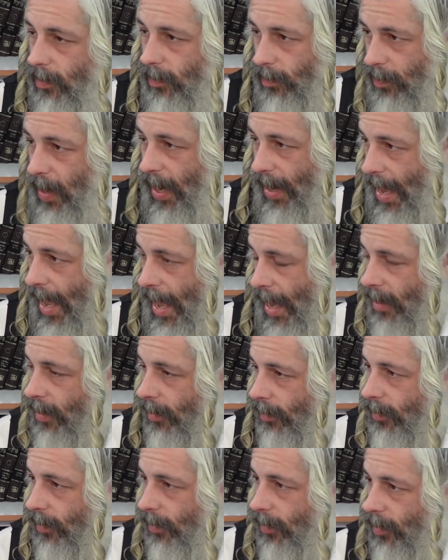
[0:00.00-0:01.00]
by
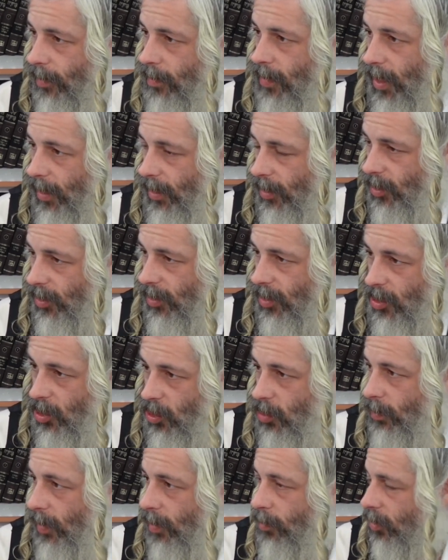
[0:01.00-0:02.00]
Adam, meaning it's the
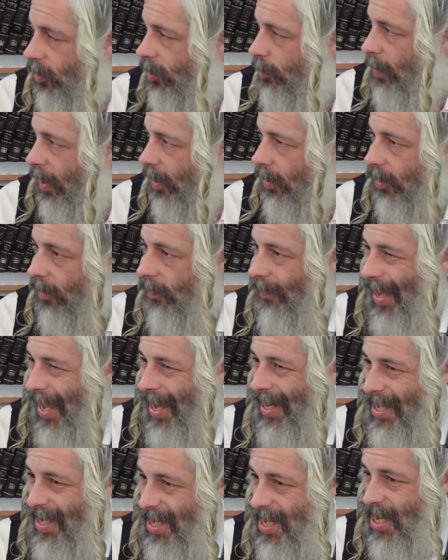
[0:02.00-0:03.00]
human perspective,
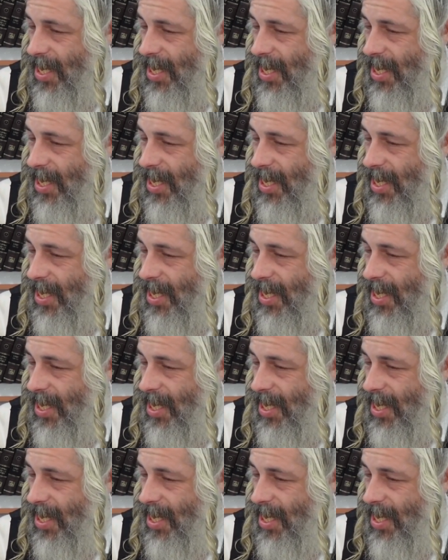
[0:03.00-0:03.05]
and